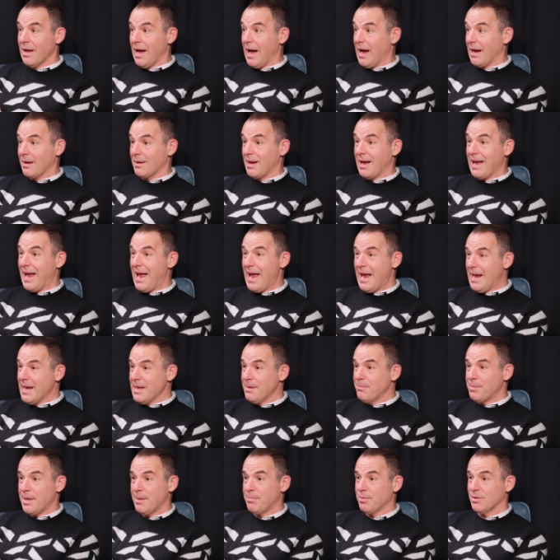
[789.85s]
I, I,
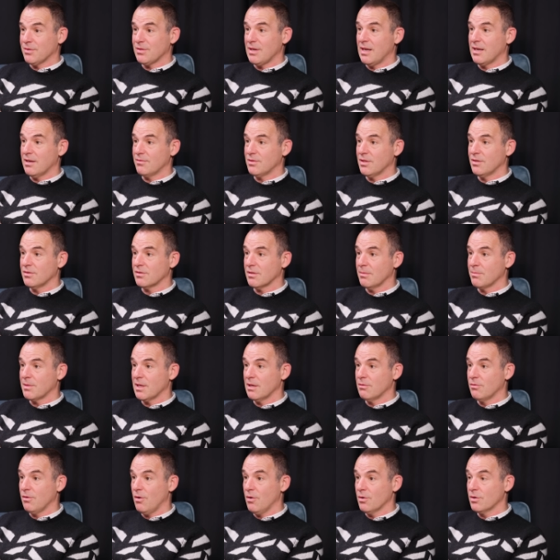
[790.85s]
hate people saying I've done
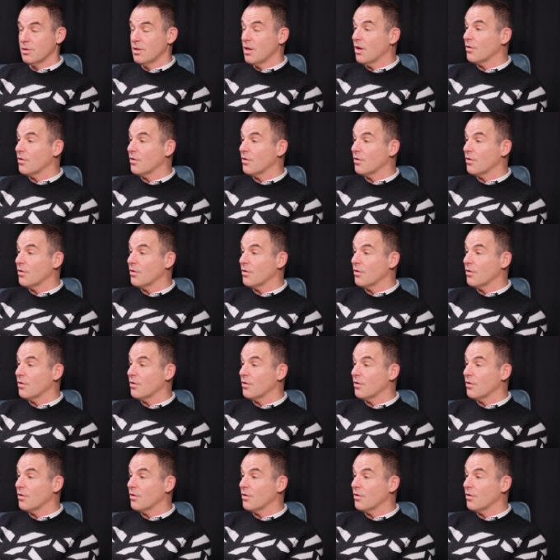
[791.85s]
something wrong.